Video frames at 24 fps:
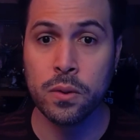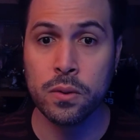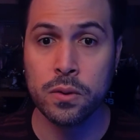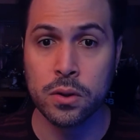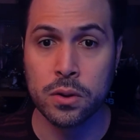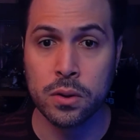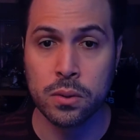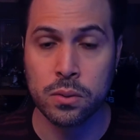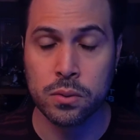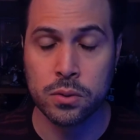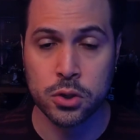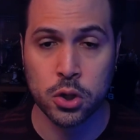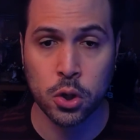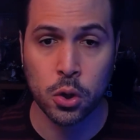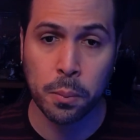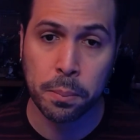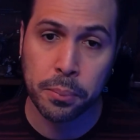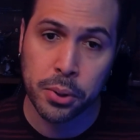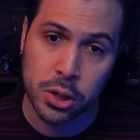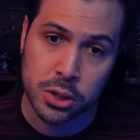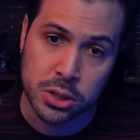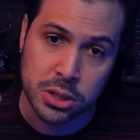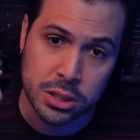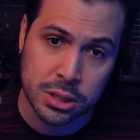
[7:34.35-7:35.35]
Do you
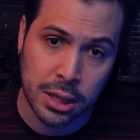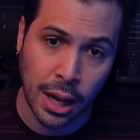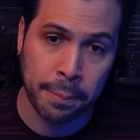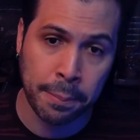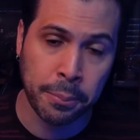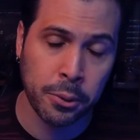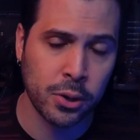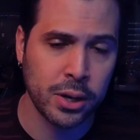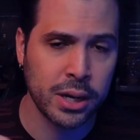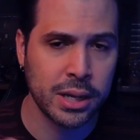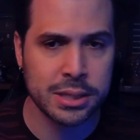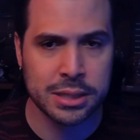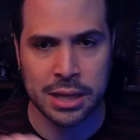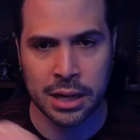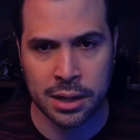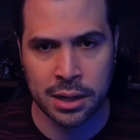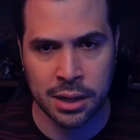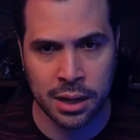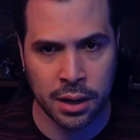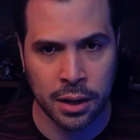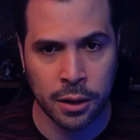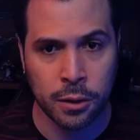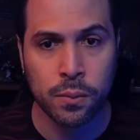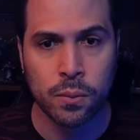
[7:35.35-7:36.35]
put a stopper in it and say,
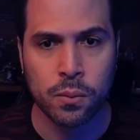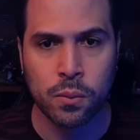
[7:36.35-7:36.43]
no,